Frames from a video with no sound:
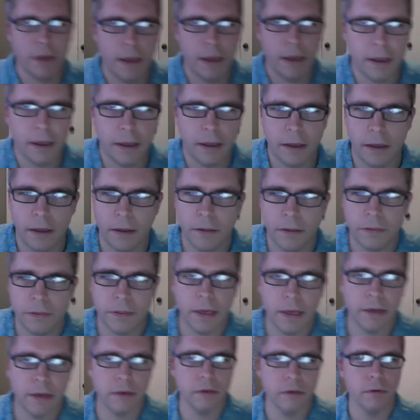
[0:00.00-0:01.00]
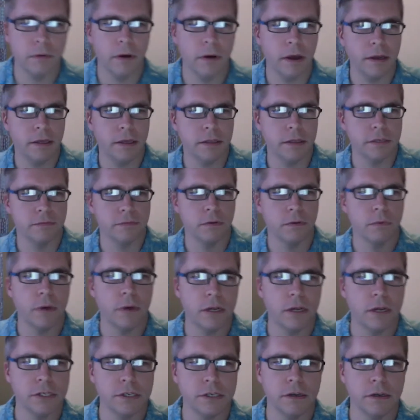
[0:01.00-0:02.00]
And thank you, audience, for
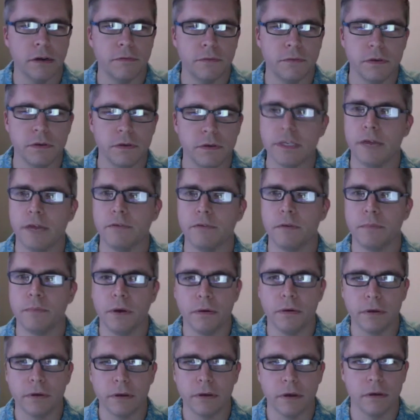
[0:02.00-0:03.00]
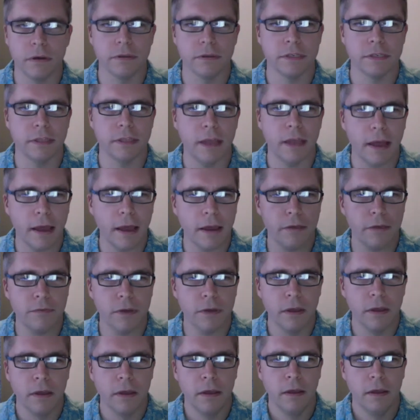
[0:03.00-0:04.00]
watching our first ever Boca Goes Live.
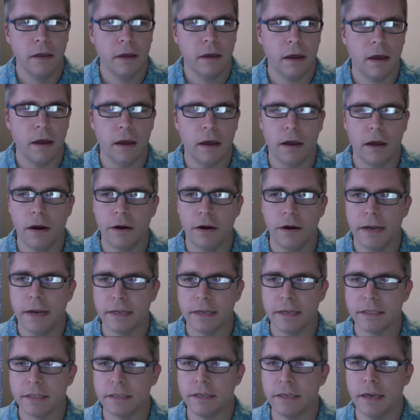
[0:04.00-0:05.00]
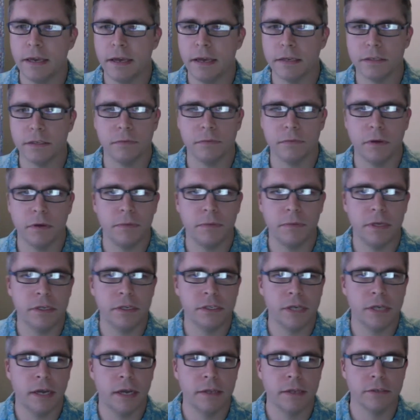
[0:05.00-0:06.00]
Our next guest will be
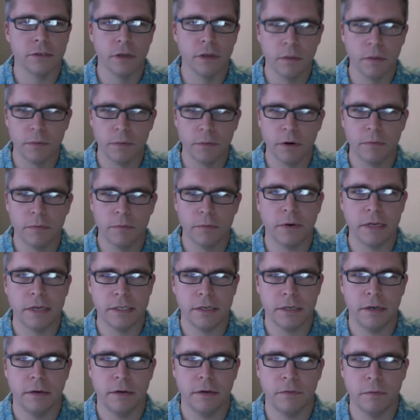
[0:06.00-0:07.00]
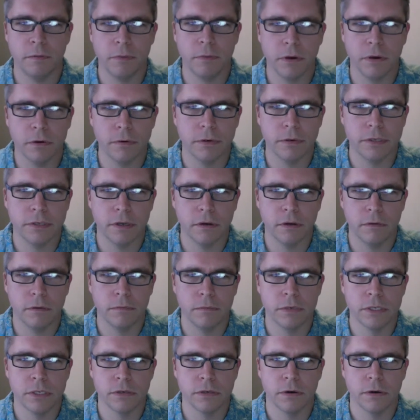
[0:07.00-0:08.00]
John Tolbert, president of the Boca Raton
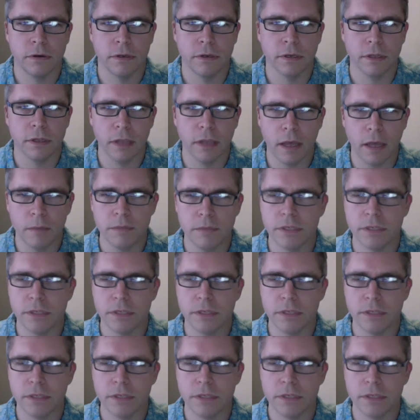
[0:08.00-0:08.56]
Resort and Club.